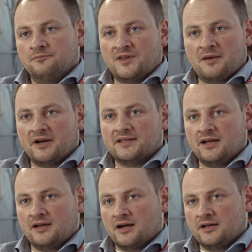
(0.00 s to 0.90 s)
day by
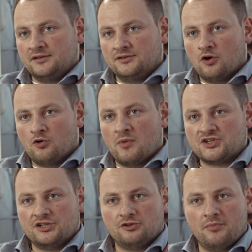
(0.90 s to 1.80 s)
day I know
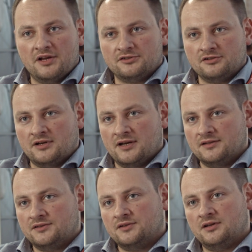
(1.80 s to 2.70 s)
Magento better
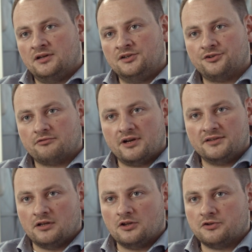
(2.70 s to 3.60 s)
and
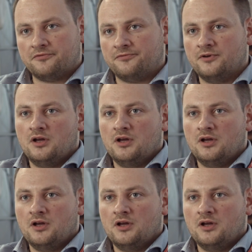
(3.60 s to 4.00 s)
integrate a lot of